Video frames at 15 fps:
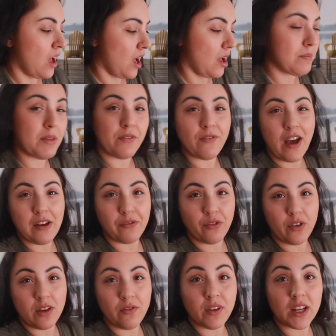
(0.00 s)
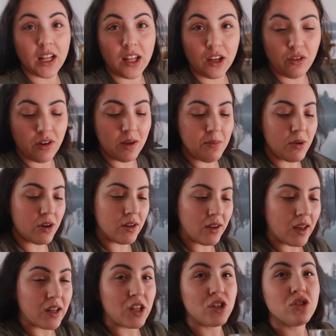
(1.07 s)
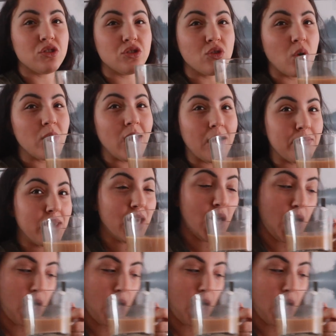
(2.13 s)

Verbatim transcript: um, the fat-free vanilla creamer, and it's so yummy.